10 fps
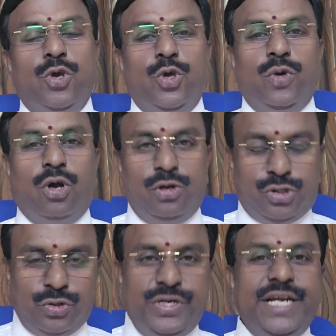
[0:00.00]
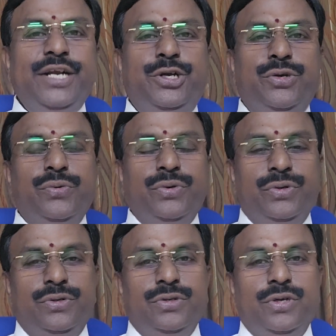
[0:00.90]
You will also need to
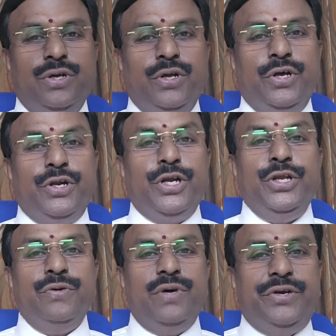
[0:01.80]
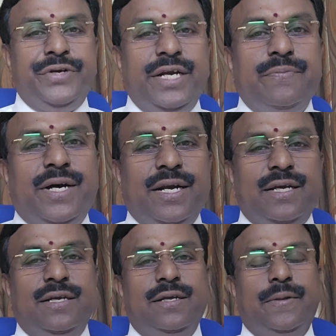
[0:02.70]
renew a trademark
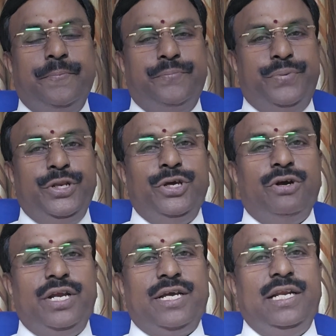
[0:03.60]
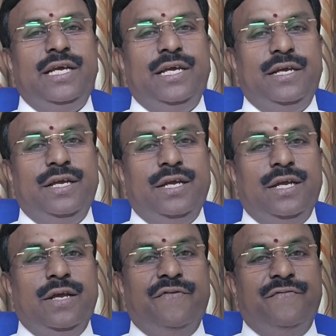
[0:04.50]
periodically
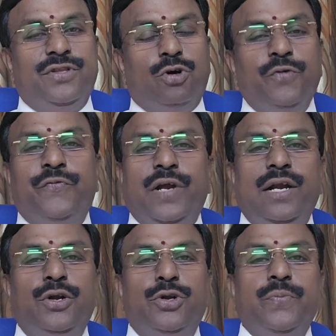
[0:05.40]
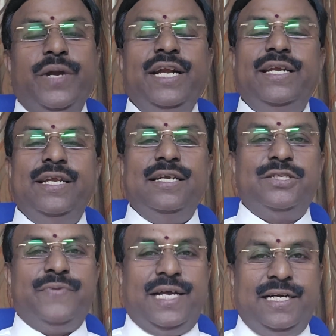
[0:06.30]
without fail to maintain
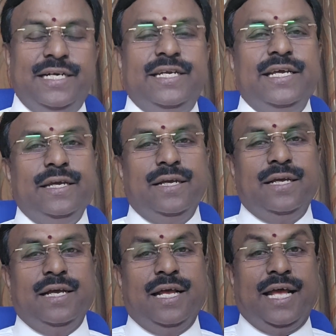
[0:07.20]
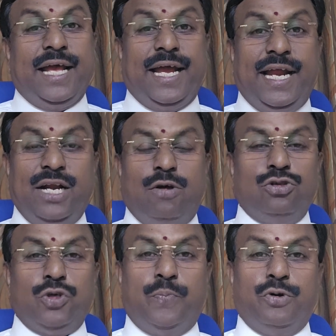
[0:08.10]
its validity and
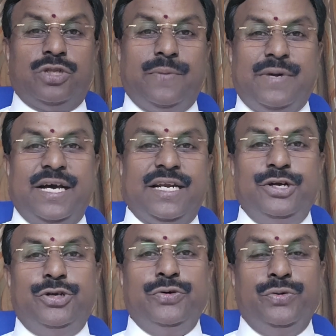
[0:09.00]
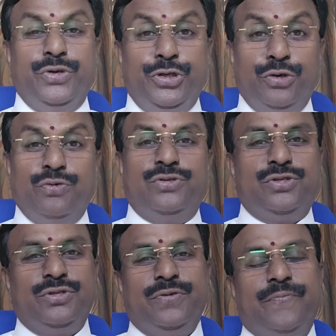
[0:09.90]
also put the mark into use.